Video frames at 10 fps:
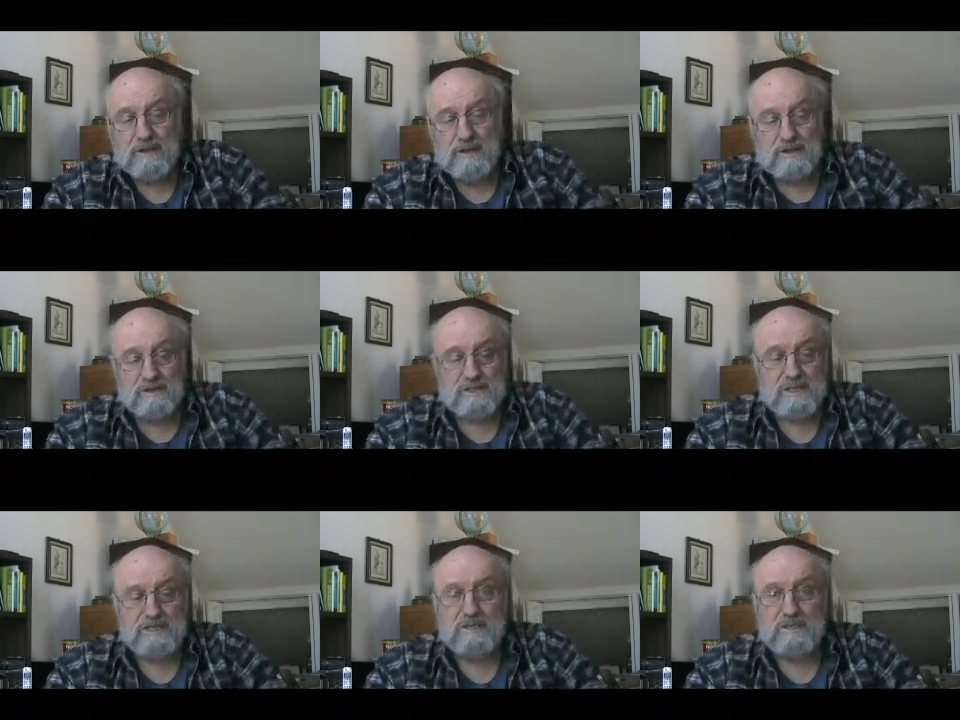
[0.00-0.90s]
And of course,
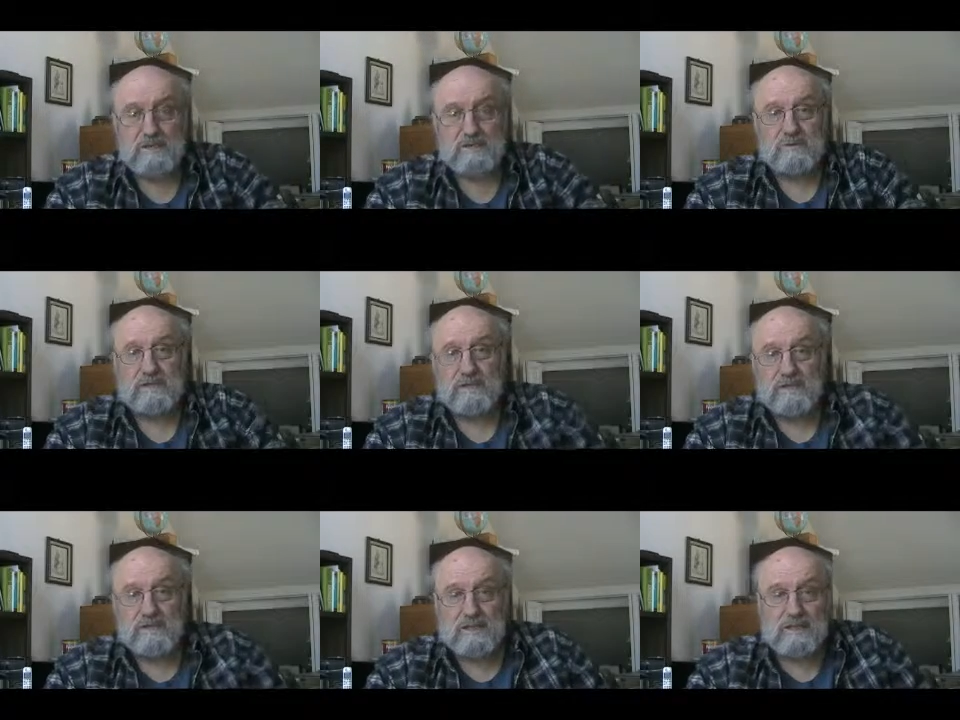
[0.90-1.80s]
that's not the only kind of
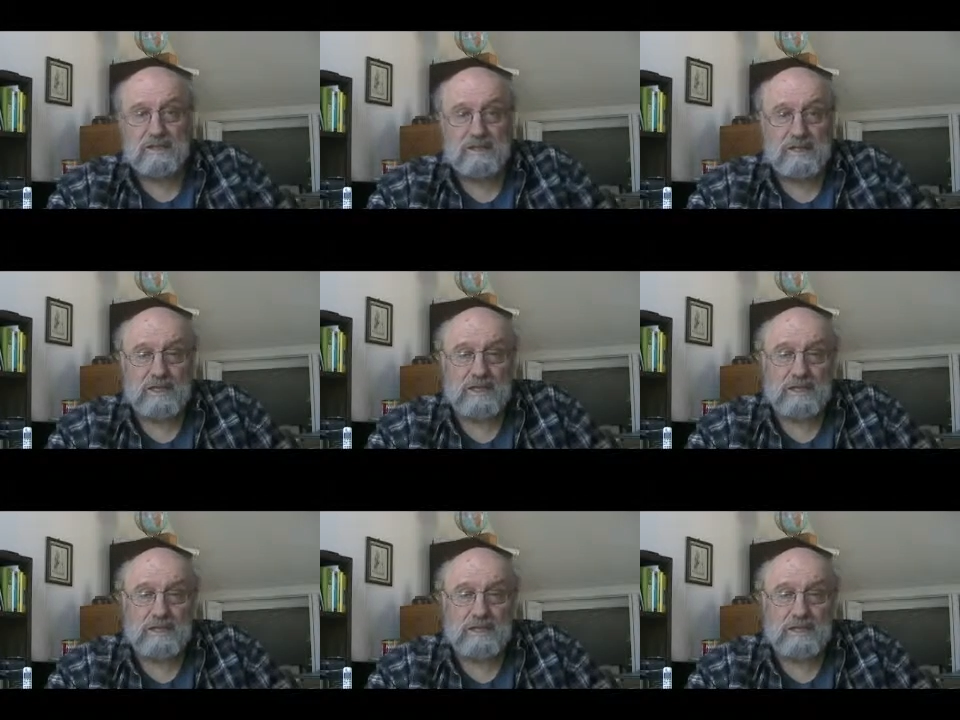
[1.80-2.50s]
thing that